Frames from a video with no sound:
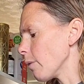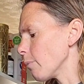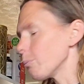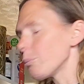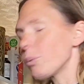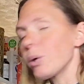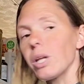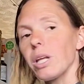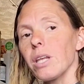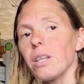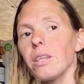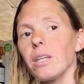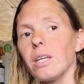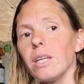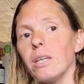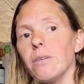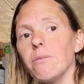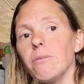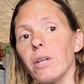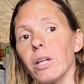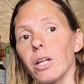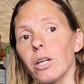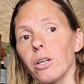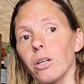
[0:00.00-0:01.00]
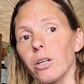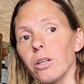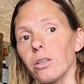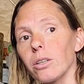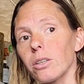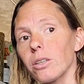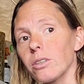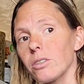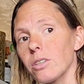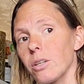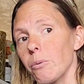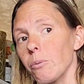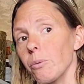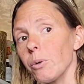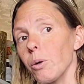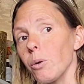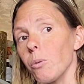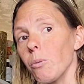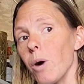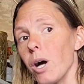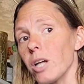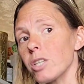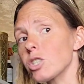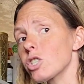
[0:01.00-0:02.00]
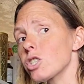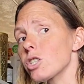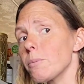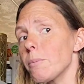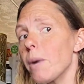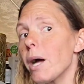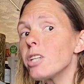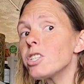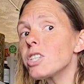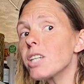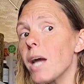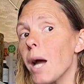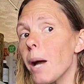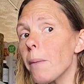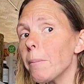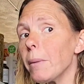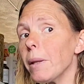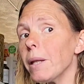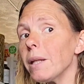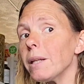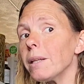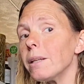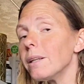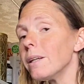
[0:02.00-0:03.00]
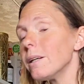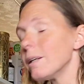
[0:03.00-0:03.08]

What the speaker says: put in the vinegar, and we'll watch the magic happen.